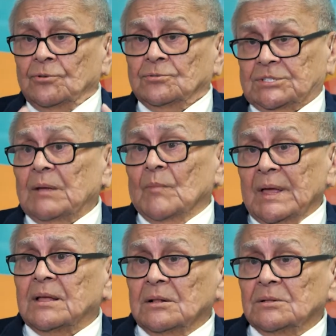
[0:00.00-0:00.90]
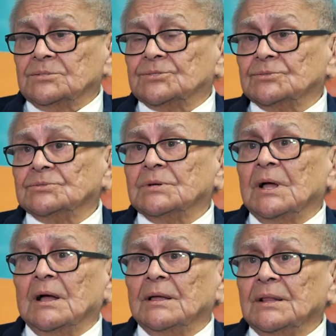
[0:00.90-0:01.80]
St. Michael's
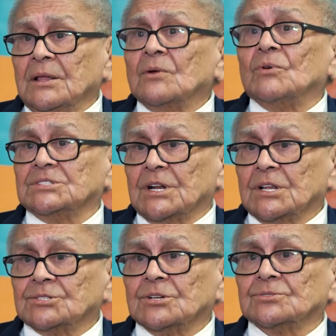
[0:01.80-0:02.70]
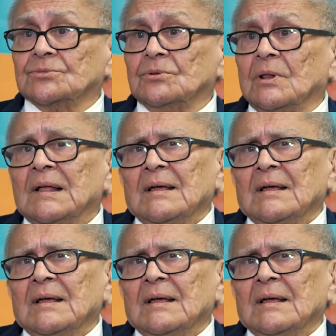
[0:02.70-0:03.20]
Indian Residential School.